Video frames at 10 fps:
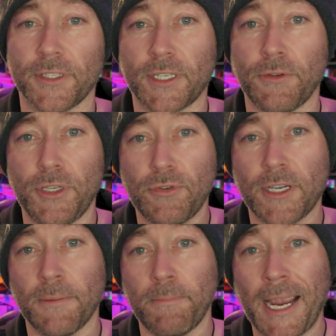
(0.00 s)
So you
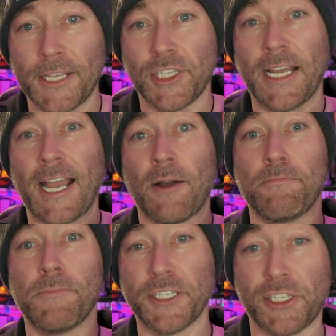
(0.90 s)
could imagine how
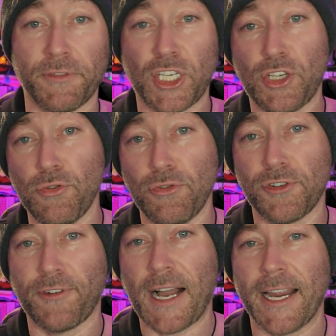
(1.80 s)
much of a huge
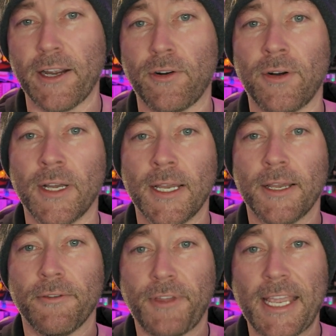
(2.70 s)
file
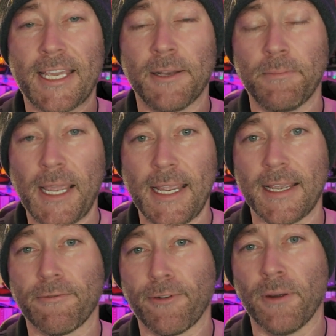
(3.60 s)
they can
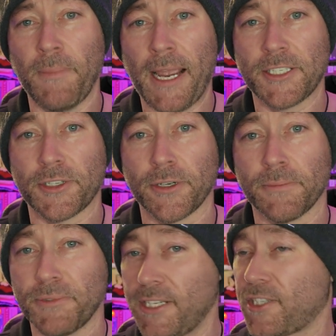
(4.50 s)
make for a master
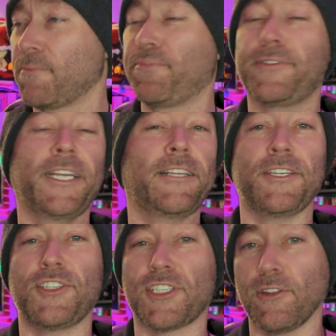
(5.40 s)
that is
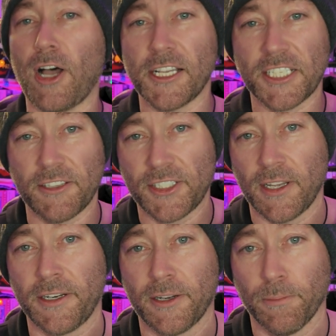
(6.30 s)
completely just lossless,
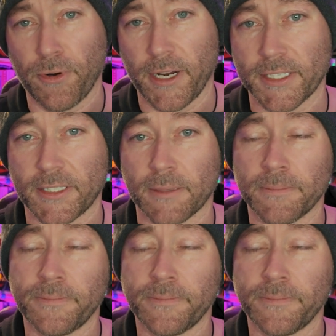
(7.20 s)
uncompressed.